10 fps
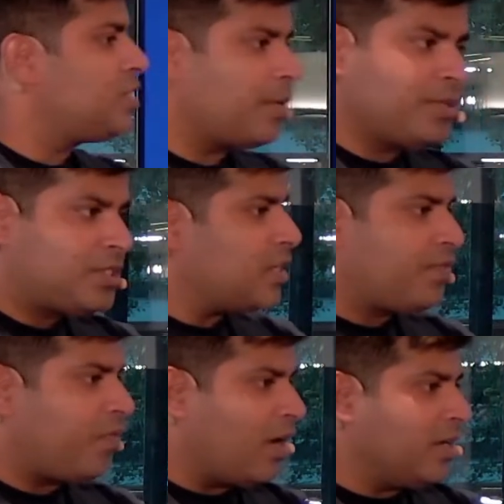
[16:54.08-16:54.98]
state
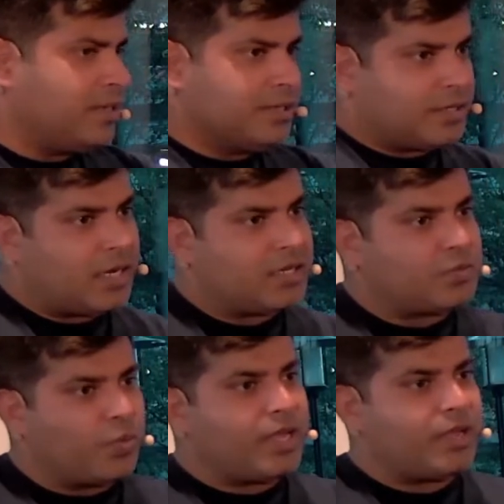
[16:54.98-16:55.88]
file here, right?
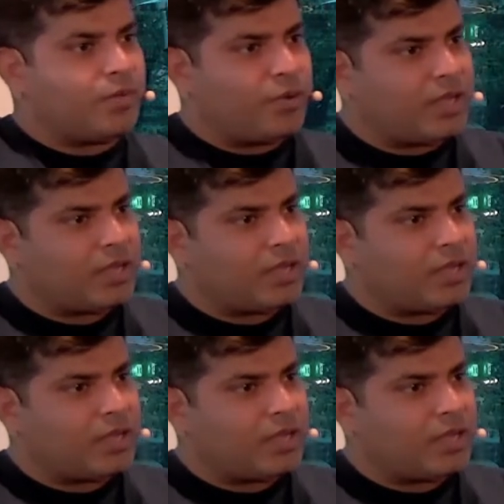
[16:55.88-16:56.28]
We